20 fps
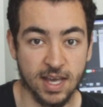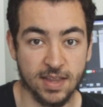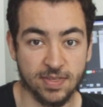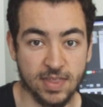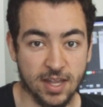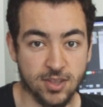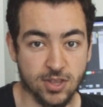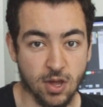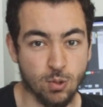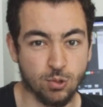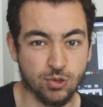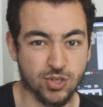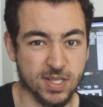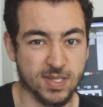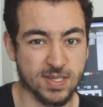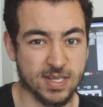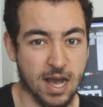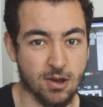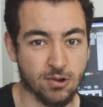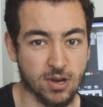that don't
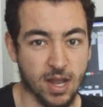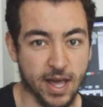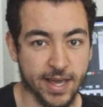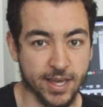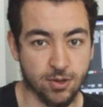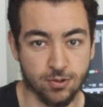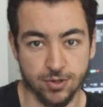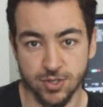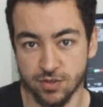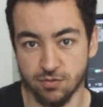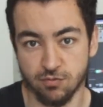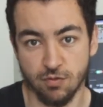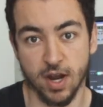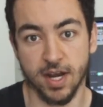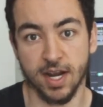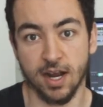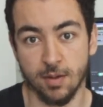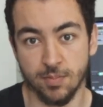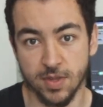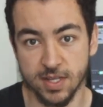just sound like you're just
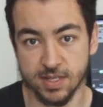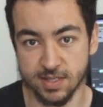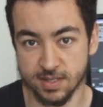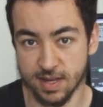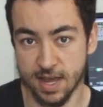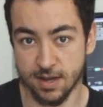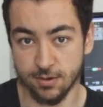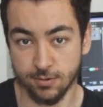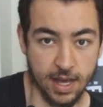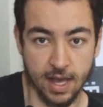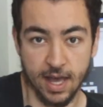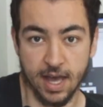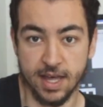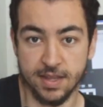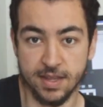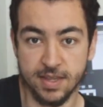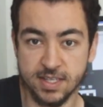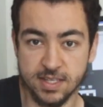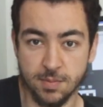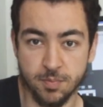running up the scale.
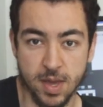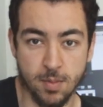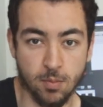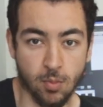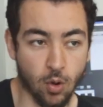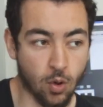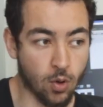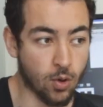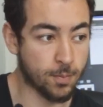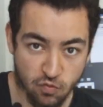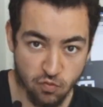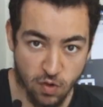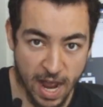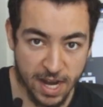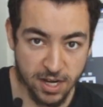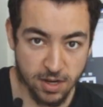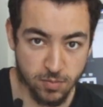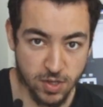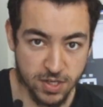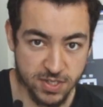And there's a bit more
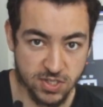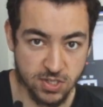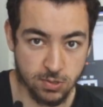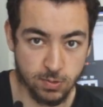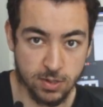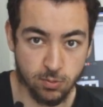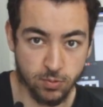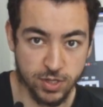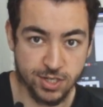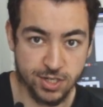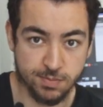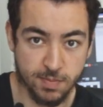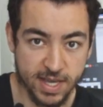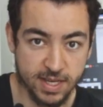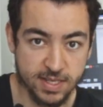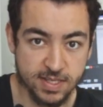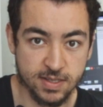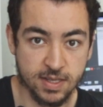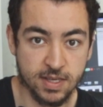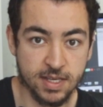randomness to it, which
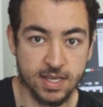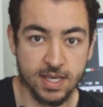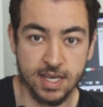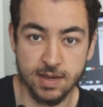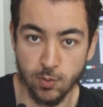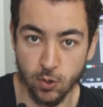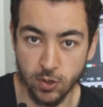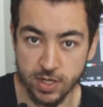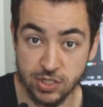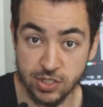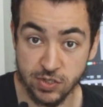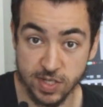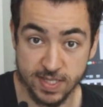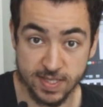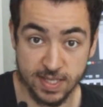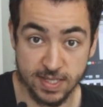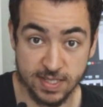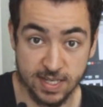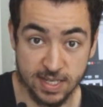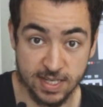makes it more
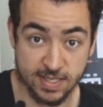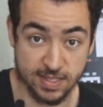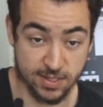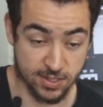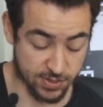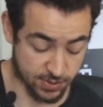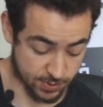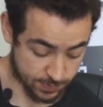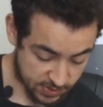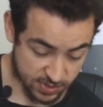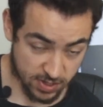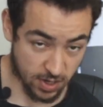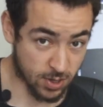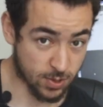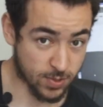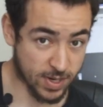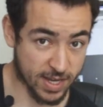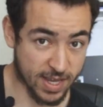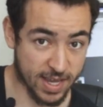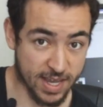interesting to listen to.
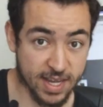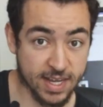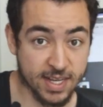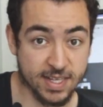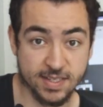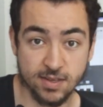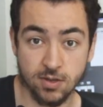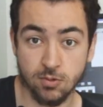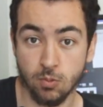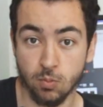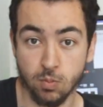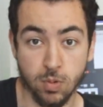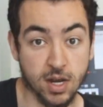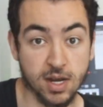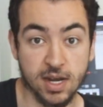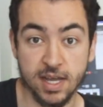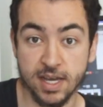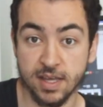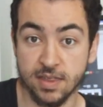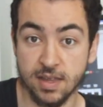So here's
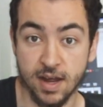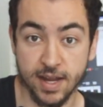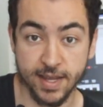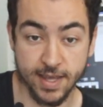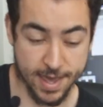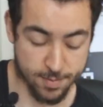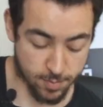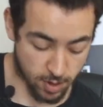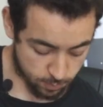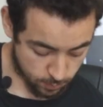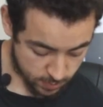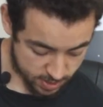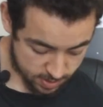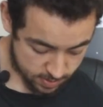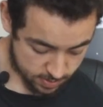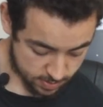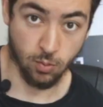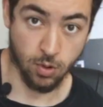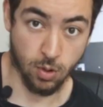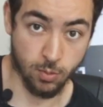one lick that I came up
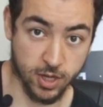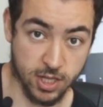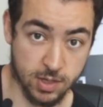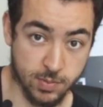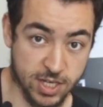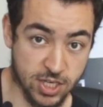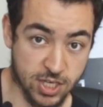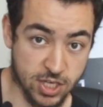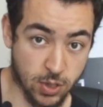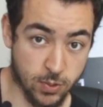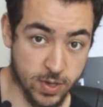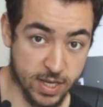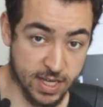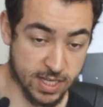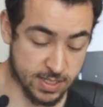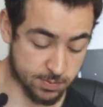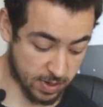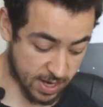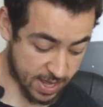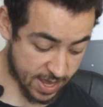with. What we're going to be doing
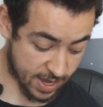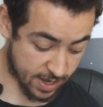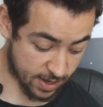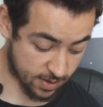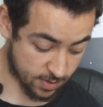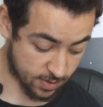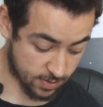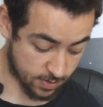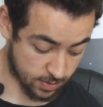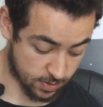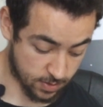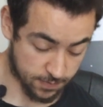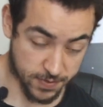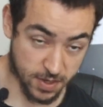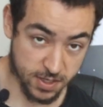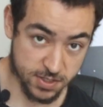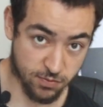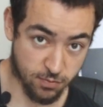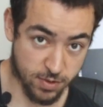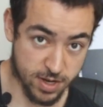is playing the
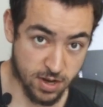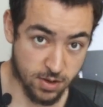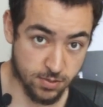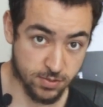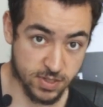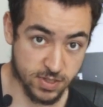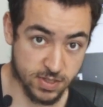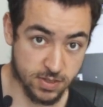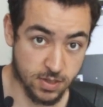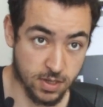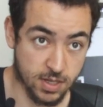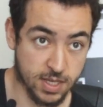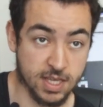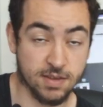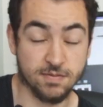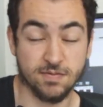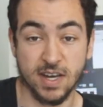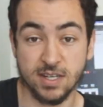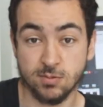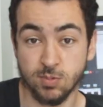first 3 notes.
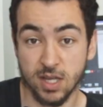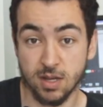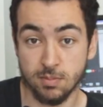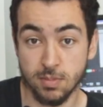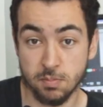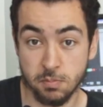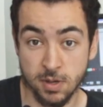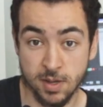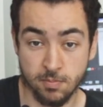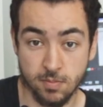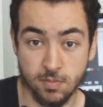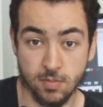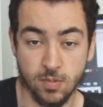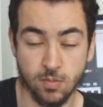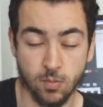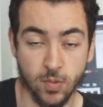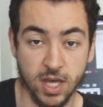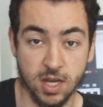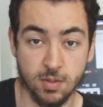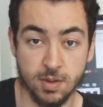In fact, we're going
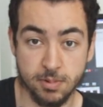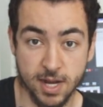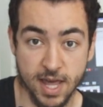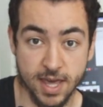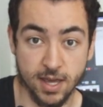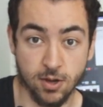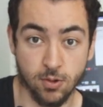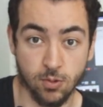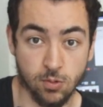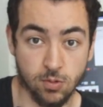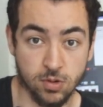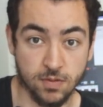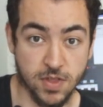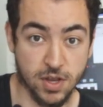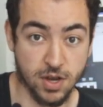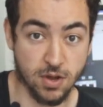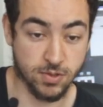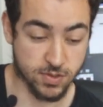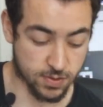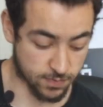we're going to be playing all of
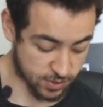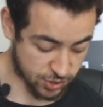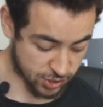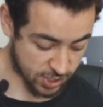the notes of the